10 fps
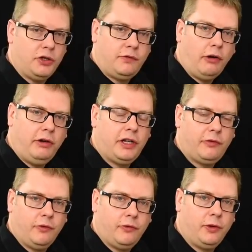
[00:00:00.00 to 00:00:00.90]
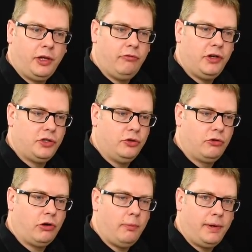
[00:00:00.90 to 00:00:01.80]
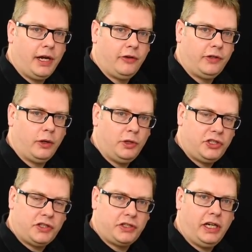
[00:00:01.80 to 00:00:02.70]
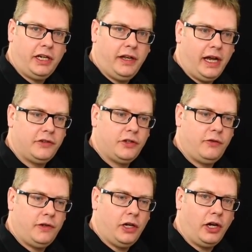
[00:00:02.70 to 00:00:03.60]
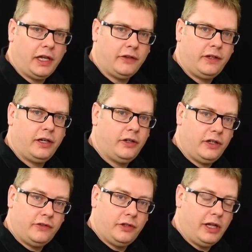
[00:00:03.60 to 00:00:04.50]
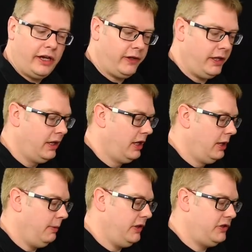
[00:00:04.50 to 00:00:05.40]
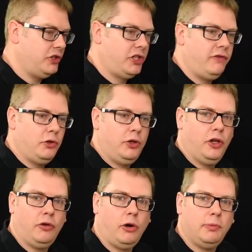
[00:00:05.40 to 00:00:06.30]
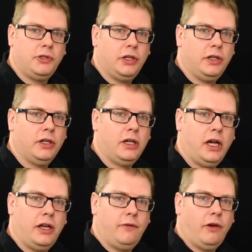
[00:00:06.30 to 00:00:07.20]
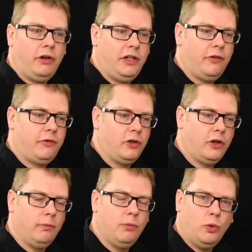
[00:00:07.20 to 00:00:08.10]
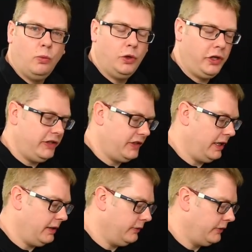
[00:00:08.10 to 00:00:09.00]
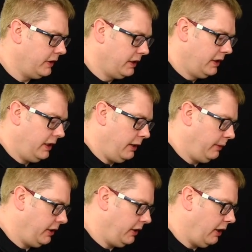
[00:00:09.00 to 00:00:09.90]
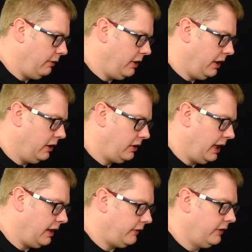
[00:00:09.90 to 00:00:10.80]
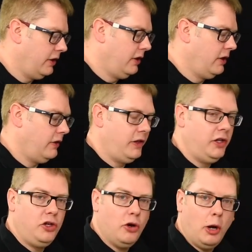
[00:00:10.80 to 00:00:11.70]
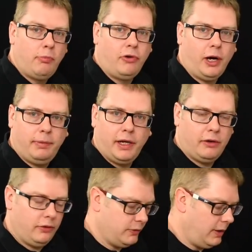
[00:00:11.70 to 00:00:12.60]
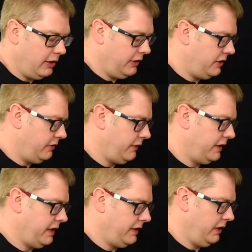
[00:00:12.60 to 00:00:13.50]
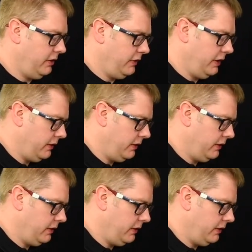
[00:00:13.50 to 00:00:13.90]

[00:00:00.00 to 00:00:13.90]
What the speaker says: So it's very different from the original Krome piano sound, which is still in there. So if you like that sound, you can still have it. But this just gives you another option and a very different kind of more woody sound. Now we're going to go and look at the new upright piano as well. This is a fantastic new